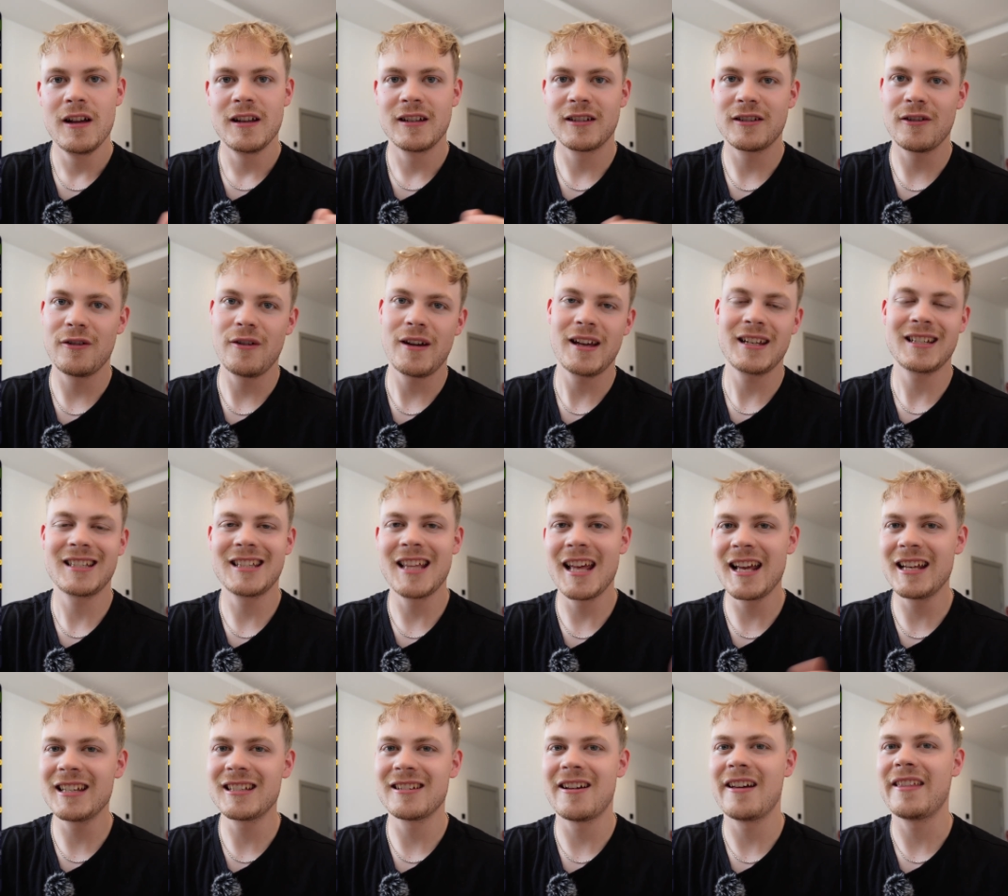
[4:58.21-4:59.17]
So it's
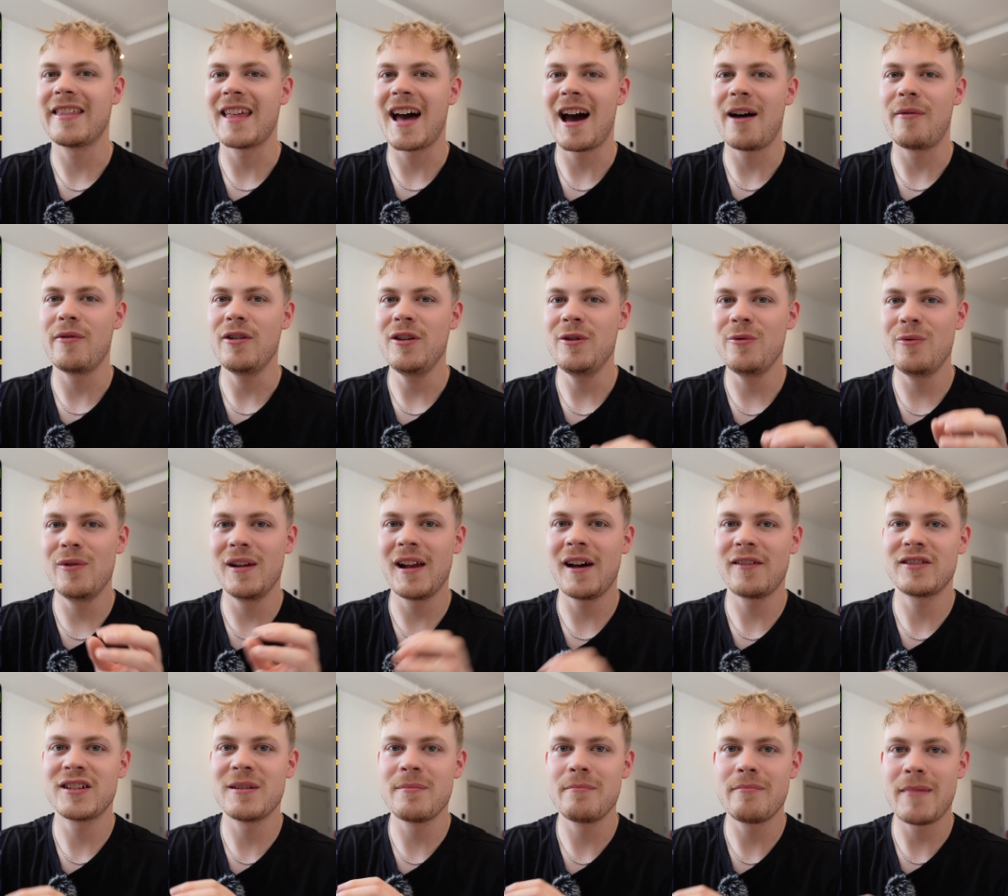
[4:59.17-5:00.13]
things like that where you will
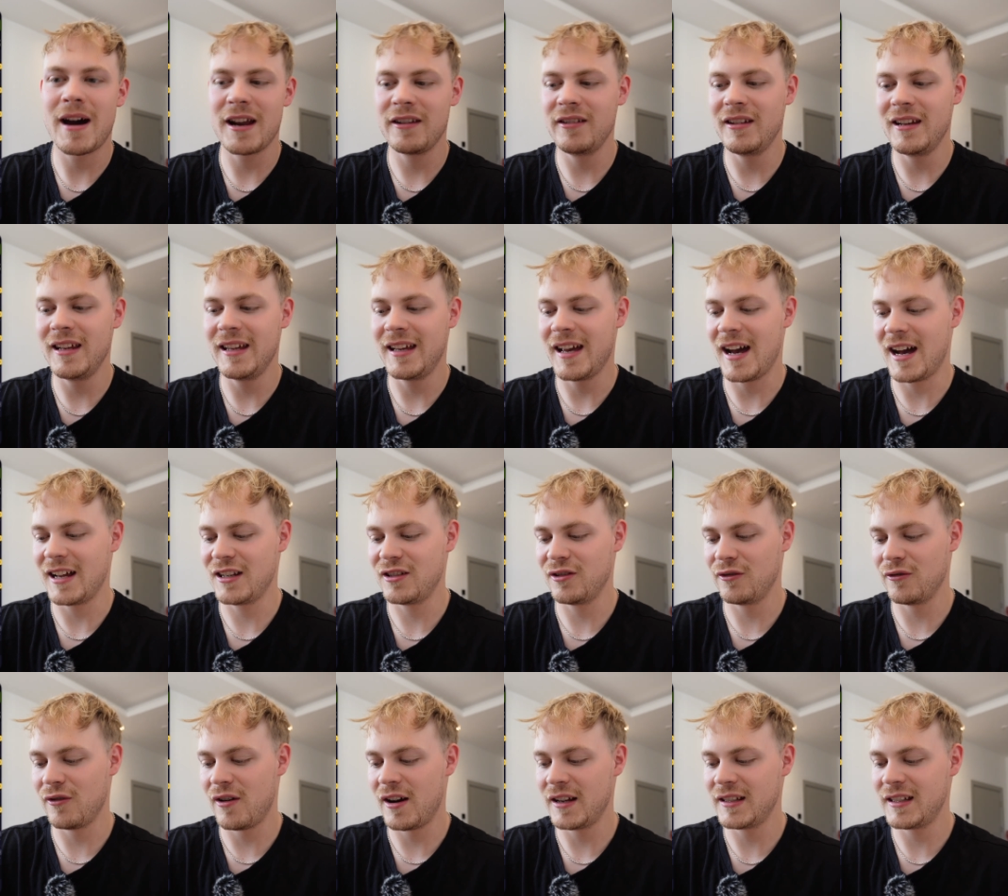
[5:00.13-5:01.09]
have to manually
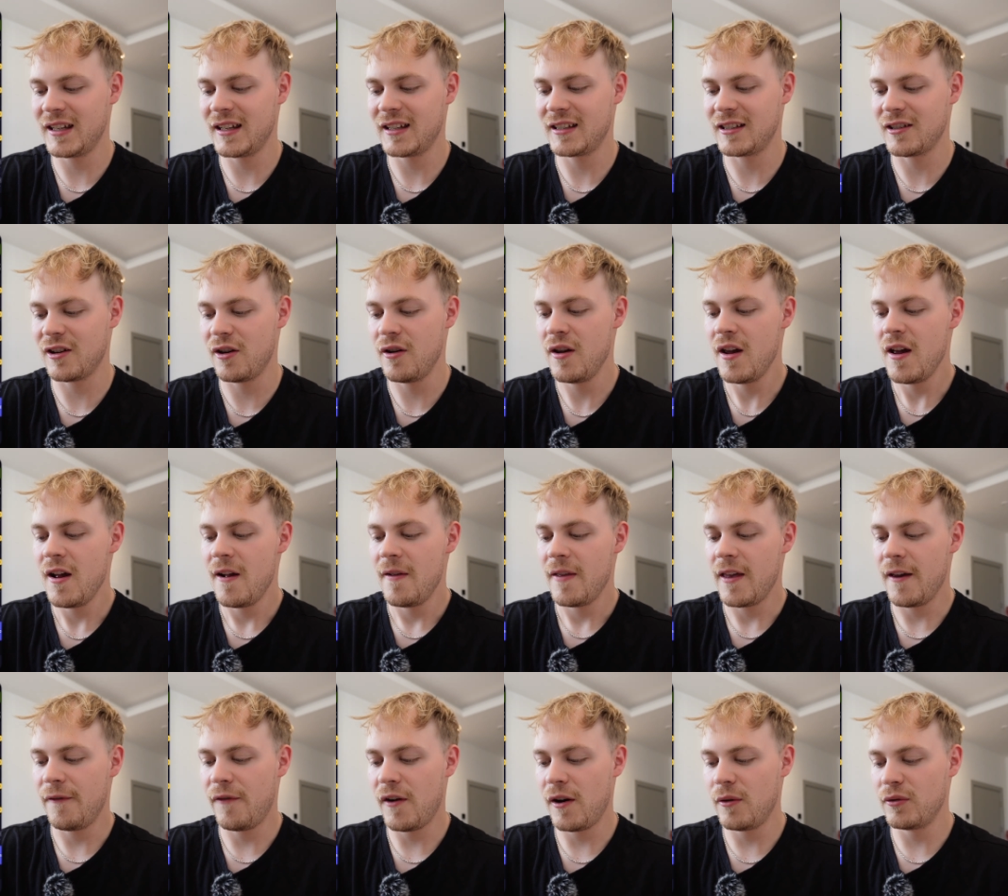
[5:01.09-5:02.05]
categorize it. So
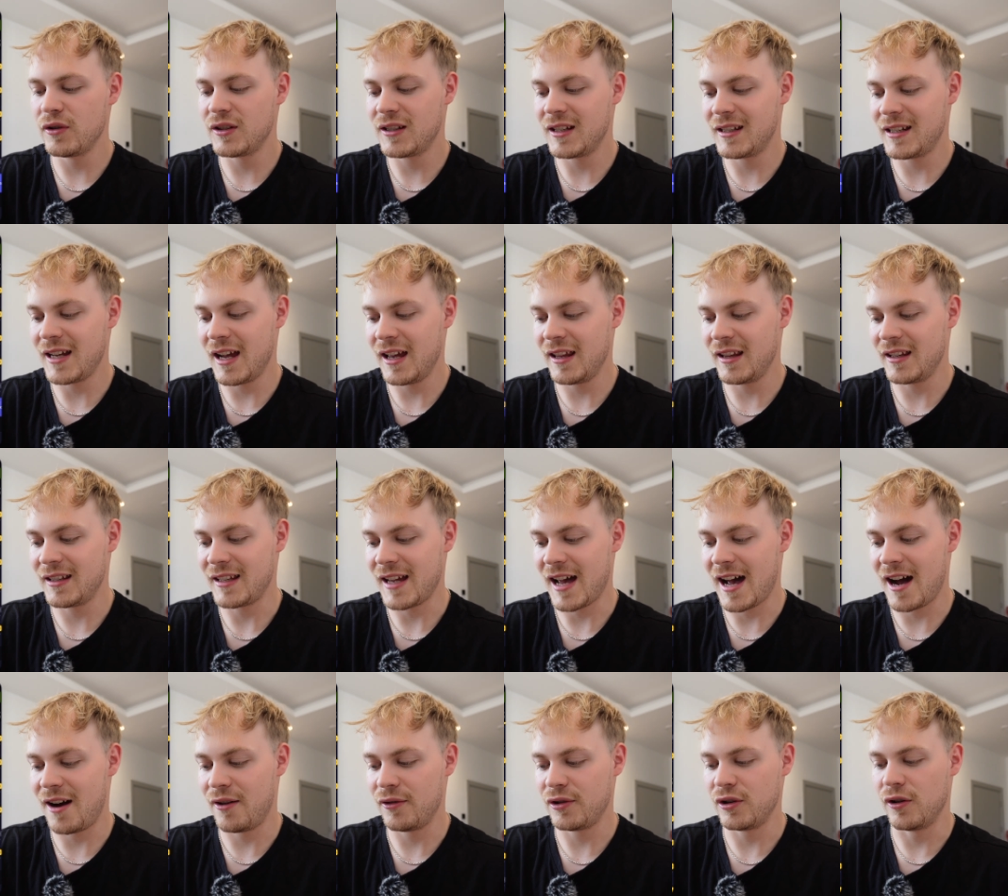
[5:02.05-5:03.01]
if I was to take this
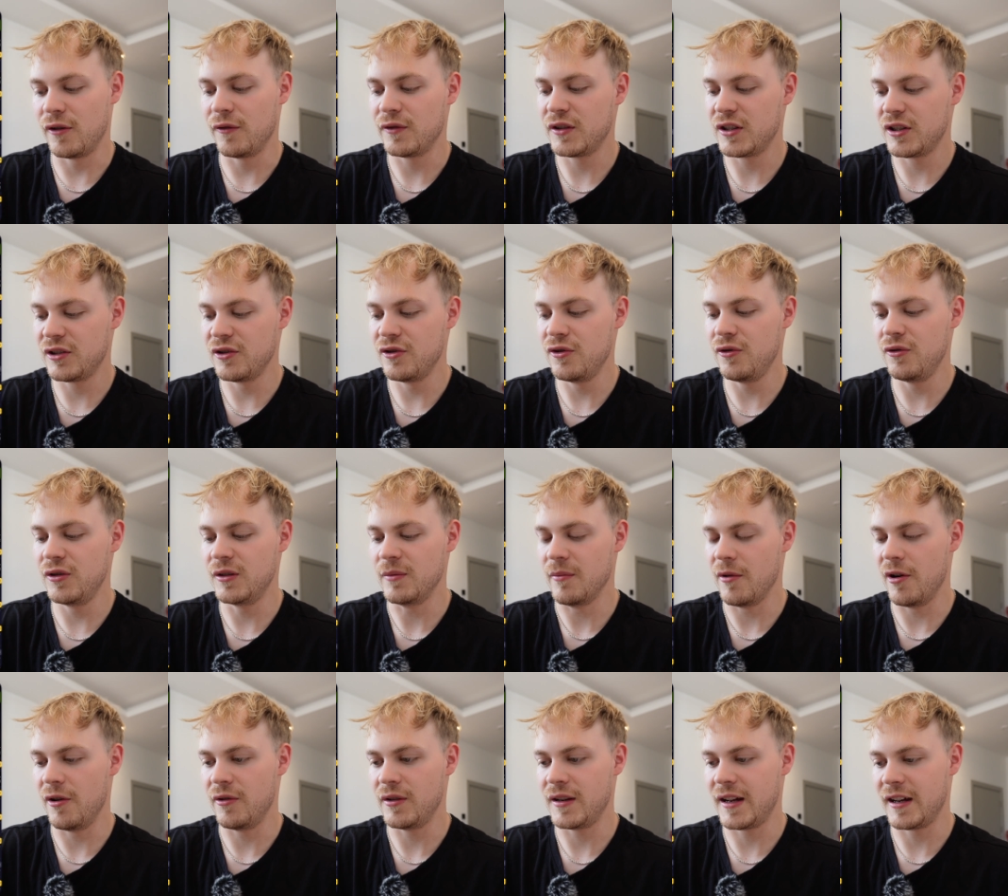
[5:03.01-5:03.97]
out of snooze
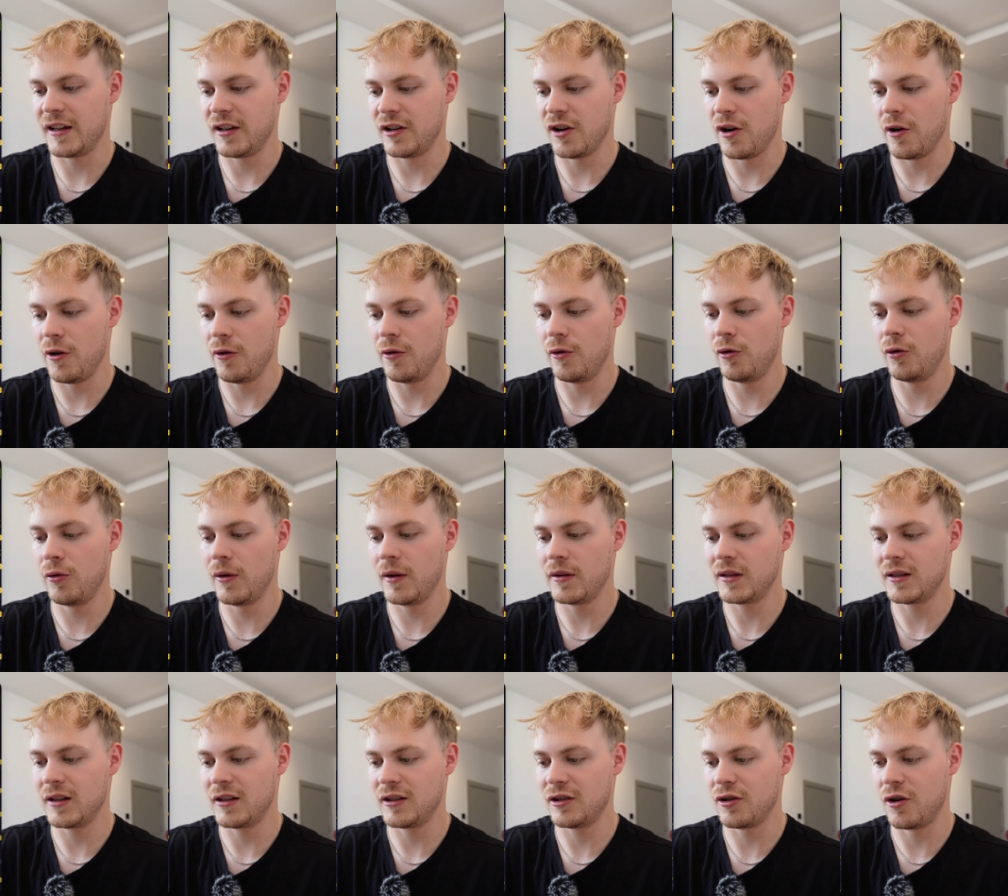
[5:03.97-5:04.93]
mode and go all the way
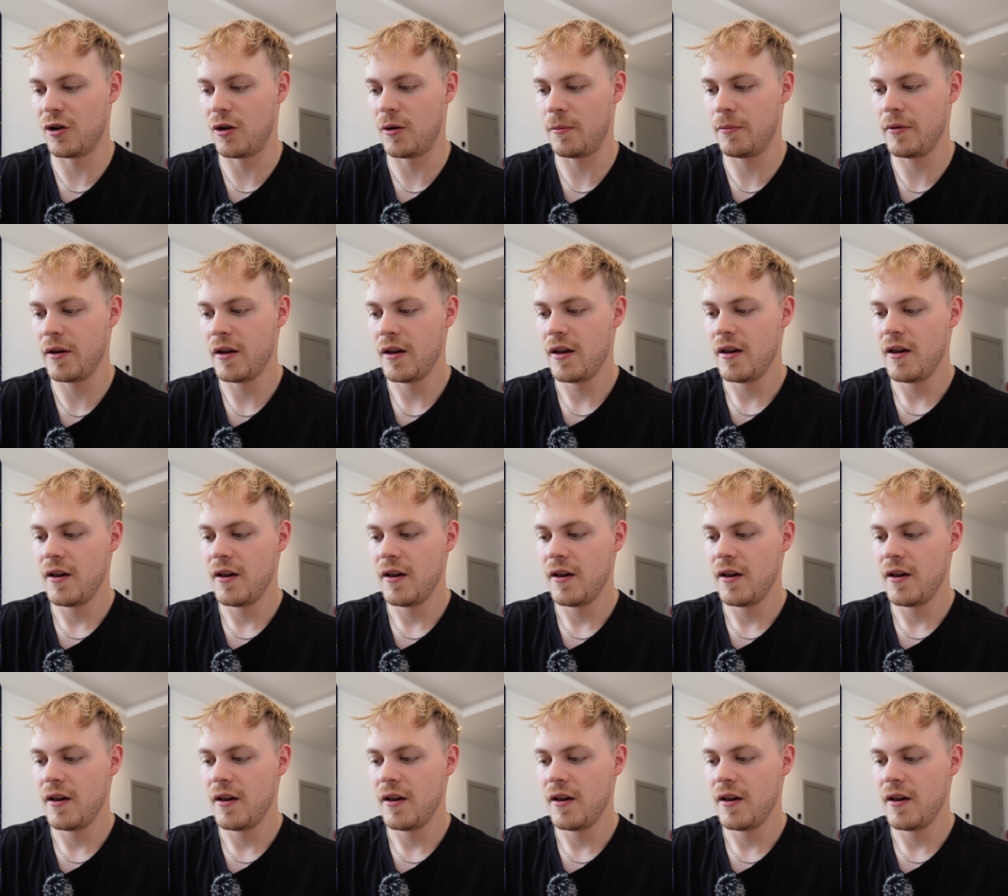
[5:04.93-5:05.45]
to the top,